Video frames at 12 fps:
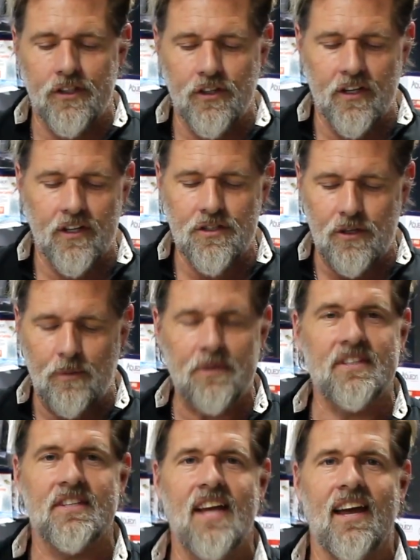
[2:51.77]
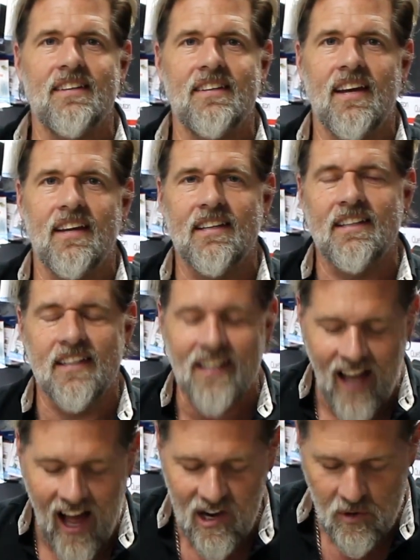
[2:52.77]
You're going to do it with this handy dandy
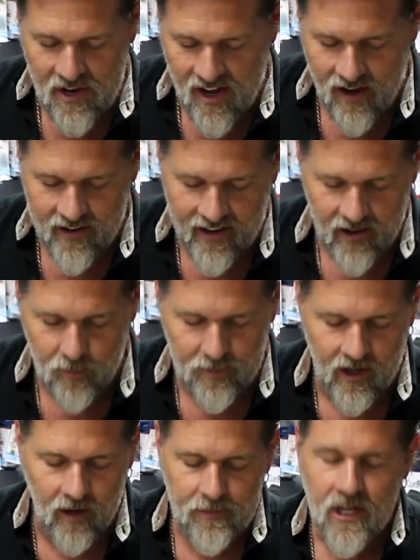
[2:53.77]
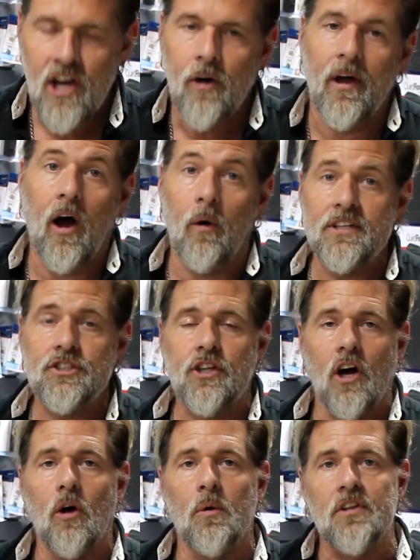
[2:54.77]
little Aqueon air pump. We always
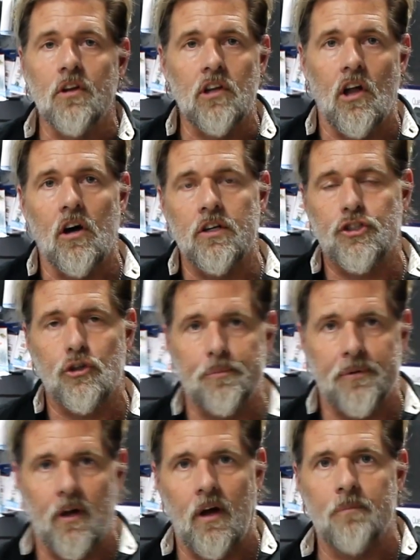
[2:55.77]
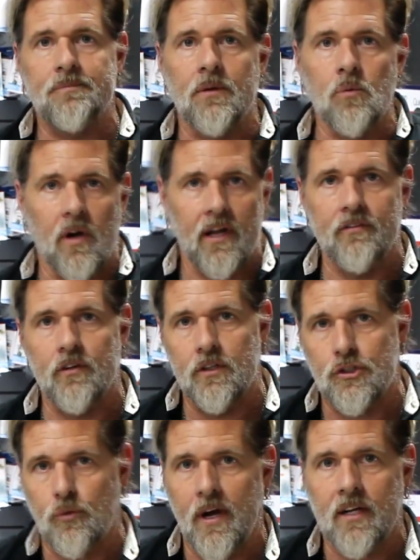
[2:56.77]
go with a larger pump than whatever
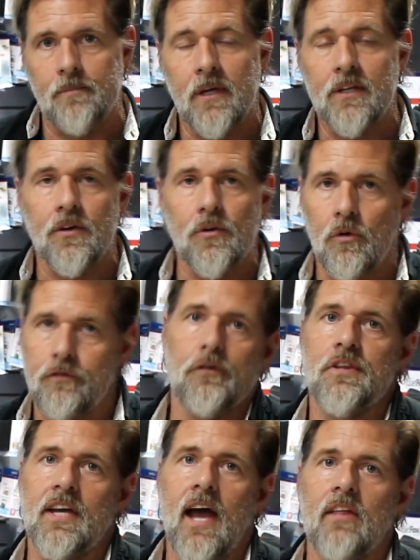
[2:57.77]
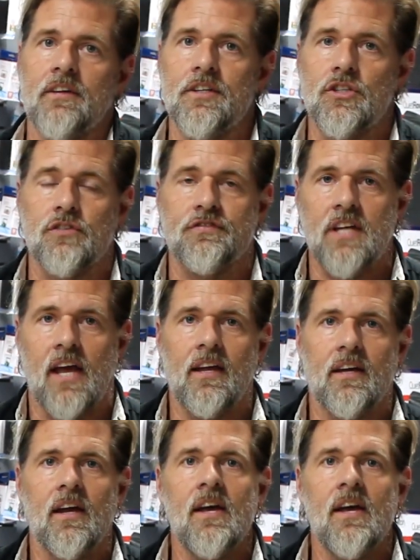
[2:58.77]
is recommended or for the gallonage of tank.